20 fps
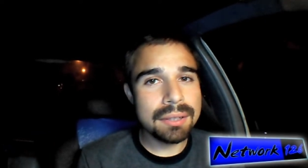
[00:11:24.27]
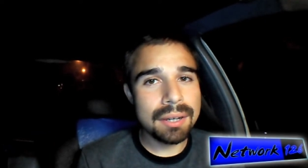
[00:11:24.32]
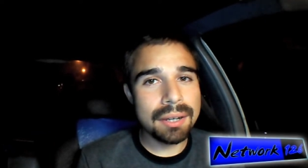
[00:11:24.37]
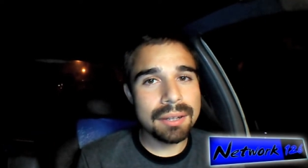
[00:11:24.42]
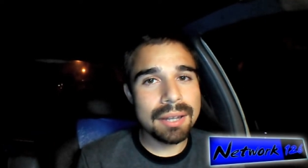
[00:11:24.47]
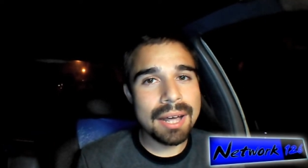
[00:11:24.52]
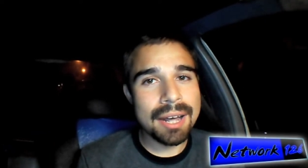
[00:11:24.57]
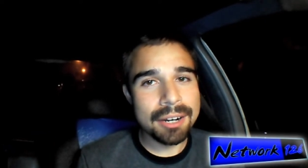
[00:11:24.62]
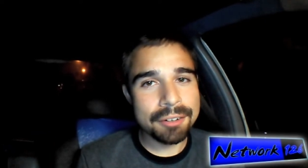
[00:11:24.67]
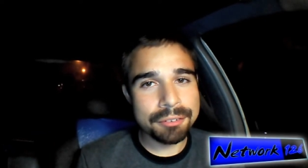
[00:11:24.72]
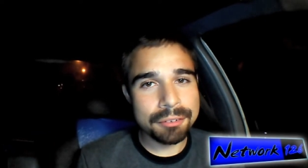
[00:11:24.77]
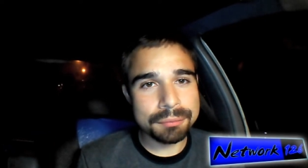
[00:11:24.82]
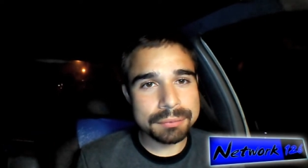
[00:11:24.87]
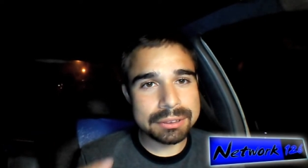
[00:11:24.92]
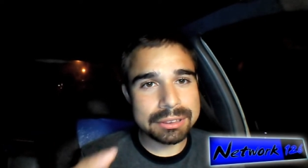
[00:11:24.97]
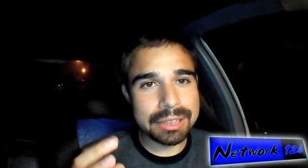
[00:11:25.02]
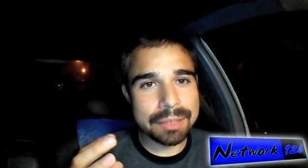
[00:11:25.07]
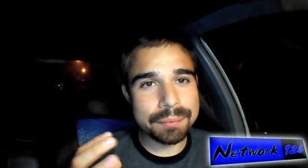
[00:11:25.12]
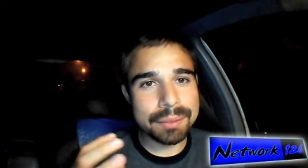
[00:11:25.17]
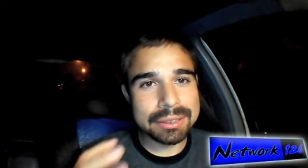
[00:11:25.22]
a lot of them
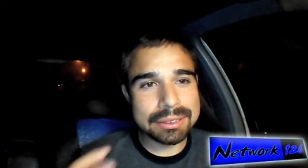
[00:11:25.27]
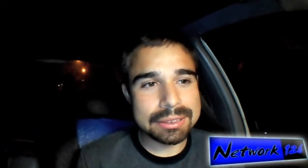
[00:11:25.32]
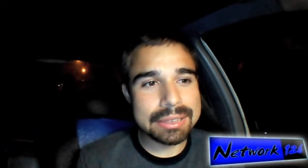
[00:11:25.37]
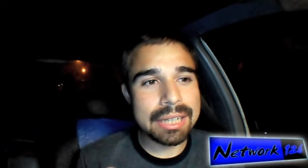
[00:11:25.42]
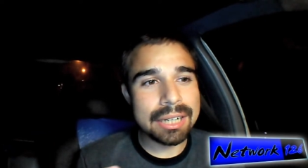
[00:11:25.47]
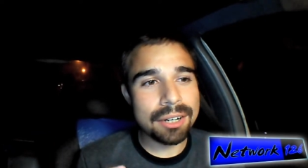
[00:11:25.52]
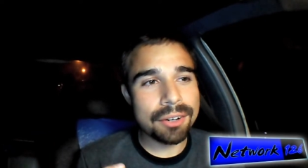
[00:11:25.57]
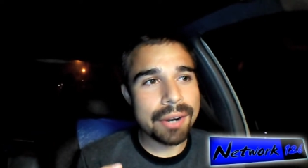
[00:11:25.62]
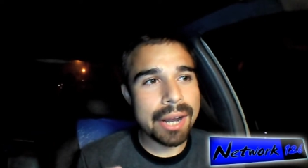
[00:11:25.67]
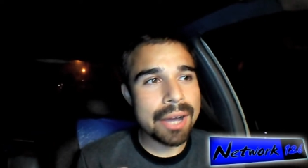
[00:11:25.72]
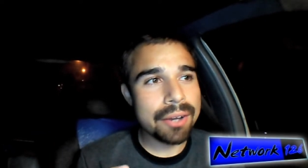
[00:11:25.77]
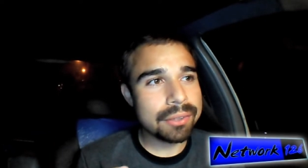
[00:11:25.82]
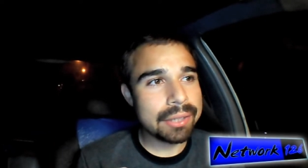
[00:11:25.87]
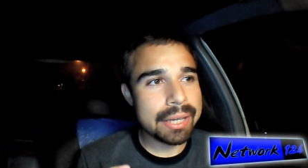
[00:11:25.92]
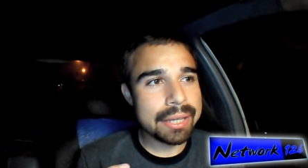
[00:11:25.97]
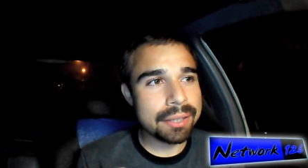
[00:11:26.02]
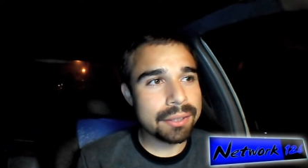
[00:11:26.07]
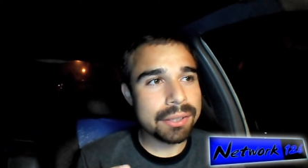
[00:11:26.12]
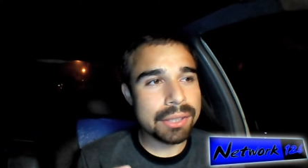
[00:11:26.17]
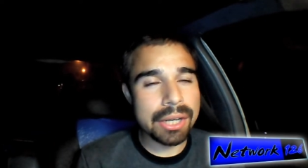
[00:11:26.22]
seem to center around
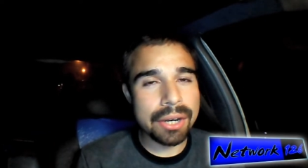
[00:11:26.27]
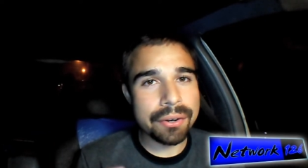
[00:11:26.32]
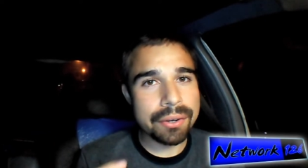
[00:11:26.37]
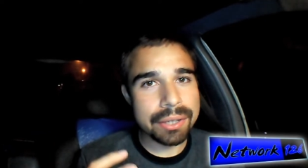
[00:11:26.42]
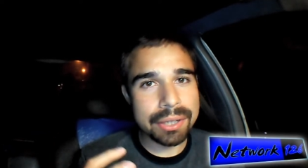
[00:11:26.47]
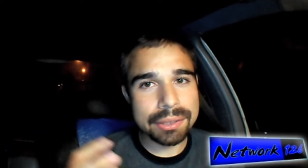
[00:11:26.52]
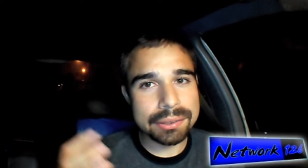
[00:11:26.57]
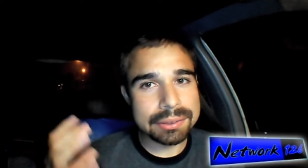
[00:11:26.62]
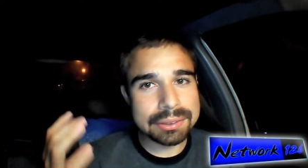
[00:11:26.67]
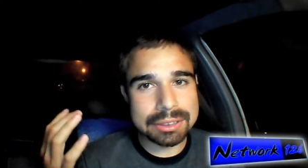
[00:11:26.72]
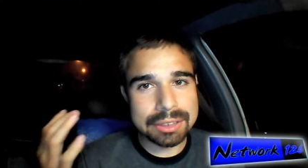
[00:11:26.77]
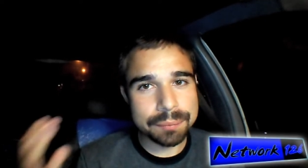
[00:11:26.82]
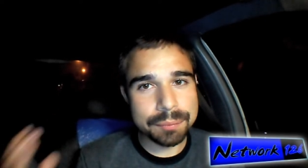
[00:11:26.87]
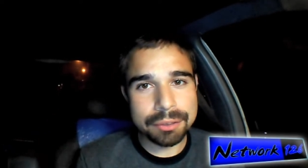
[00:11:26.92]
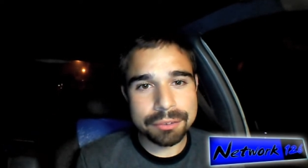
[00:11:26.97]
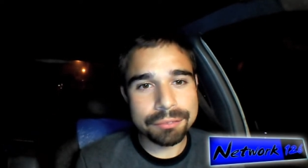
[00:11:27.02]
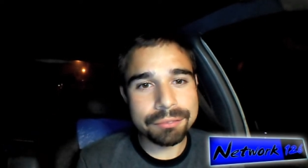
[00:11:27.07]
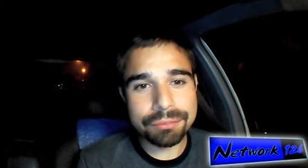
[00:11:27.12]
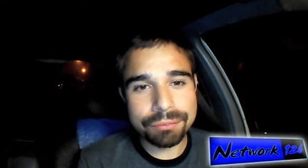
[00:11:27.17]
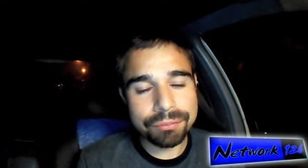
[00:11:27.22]
like going on
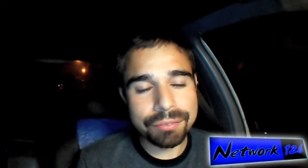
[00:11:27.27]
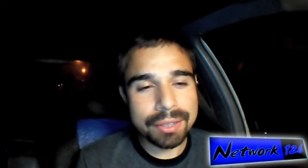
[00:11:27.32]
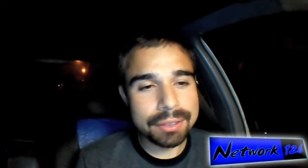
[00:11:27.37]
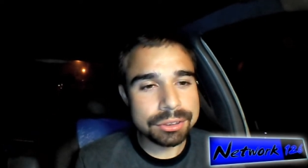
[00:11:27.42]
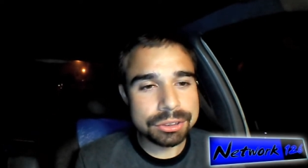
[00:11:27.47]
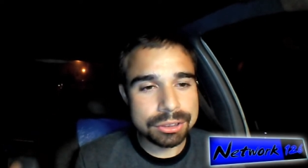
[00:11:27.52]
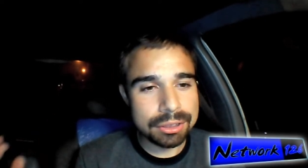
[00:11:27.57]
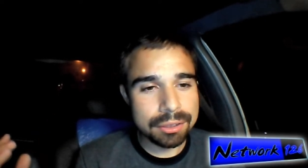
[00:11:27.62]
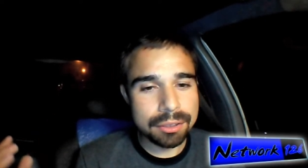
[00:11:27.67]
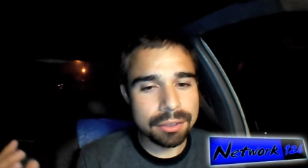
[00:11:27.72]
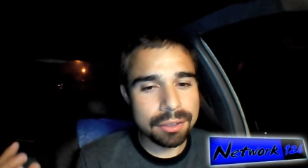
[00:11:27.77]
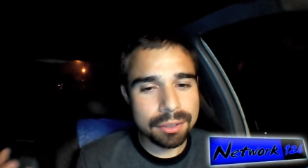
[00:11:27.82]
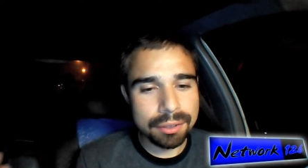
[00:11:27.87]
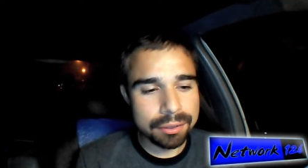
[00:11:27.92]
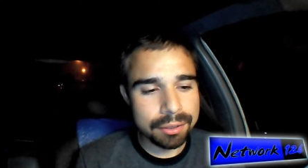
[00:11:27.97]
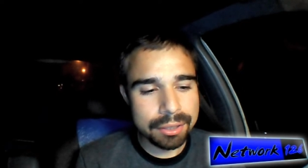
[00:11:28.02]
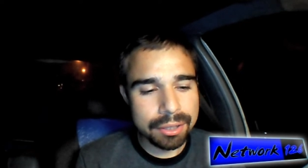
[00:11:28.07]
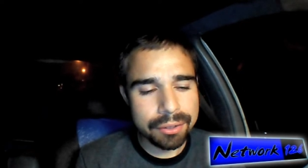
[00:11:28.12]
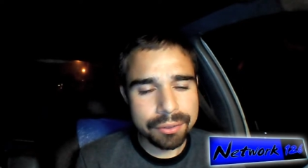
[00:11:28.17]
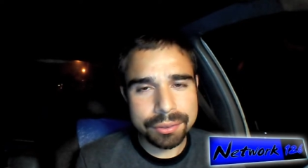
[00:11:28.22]
some adventure
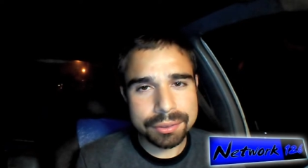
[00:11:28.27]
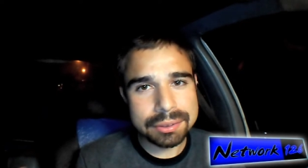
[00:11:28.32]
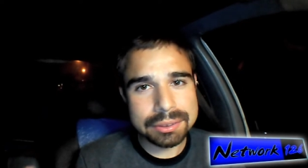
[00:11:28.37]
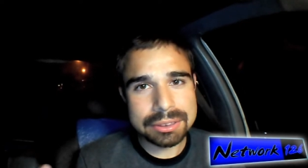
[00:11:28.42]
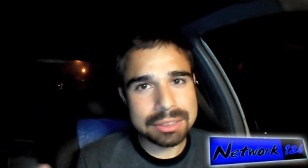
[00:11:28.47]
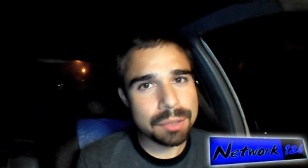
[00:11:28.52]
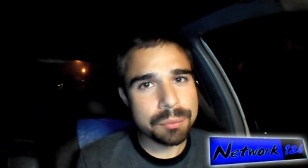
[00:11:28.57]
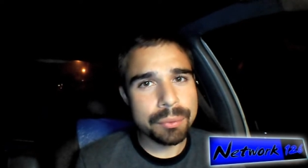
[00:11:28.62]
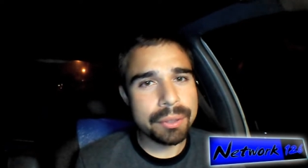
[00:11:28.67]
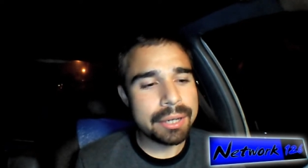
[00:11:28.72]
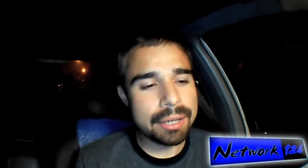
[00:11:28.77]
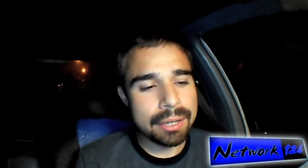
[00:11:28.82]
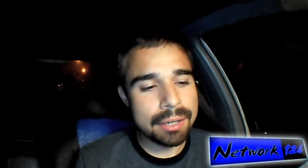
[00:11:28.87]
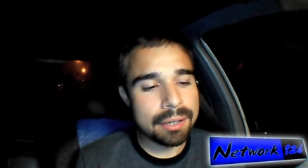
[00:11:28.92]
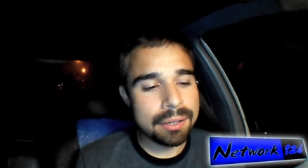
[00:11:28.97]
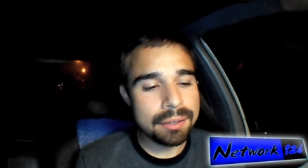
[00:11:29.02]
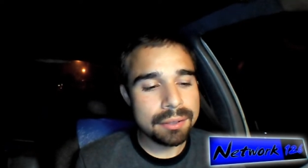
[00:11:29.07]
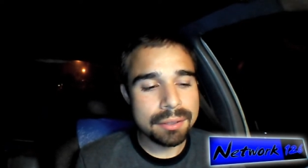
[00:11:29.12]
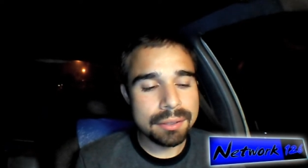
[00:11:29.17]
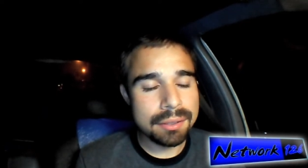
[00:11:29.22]
or going
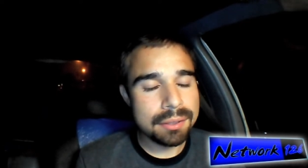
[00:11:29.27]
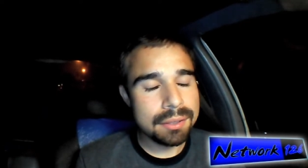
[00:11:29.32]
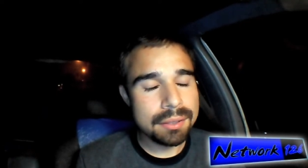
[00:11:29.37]
somewhere,